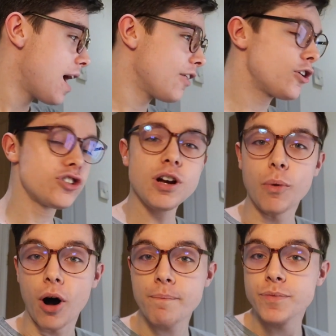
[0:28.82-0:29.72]
I thought, you know
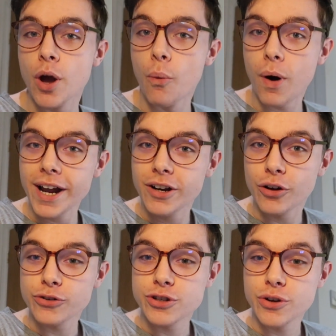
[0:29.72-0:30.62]
what? Why
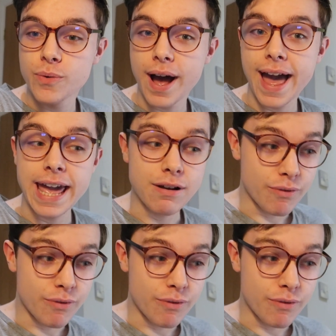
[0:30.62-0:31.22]
not do a